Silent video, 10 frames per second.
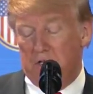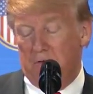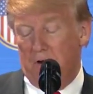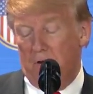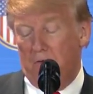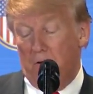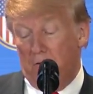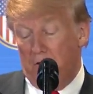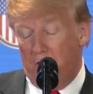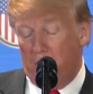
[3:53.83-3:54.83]
of our
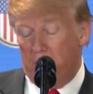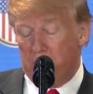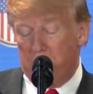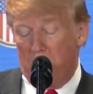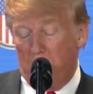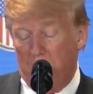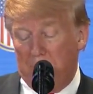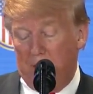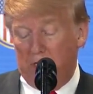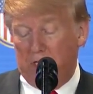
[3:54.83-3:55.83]
forefathers by
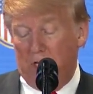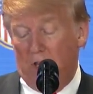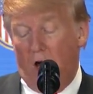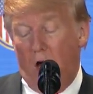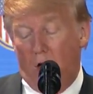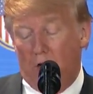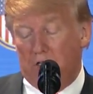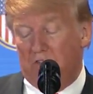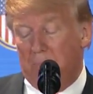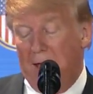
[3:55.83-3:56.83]
replacing the
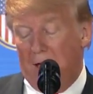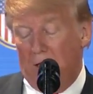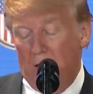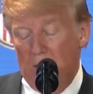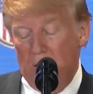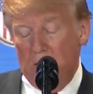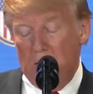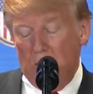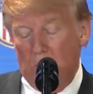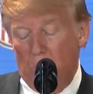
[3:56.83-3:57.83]
horrors of battle
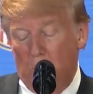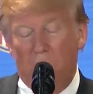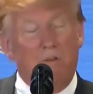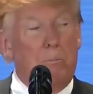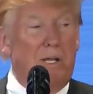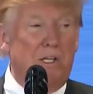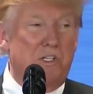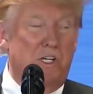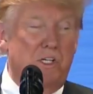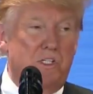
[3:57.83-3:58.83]
with the
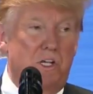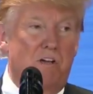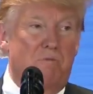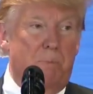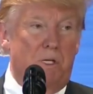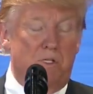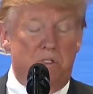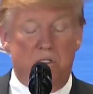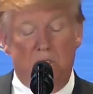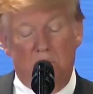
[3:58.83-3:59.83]
blessings of
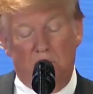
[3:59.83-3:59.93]
peace.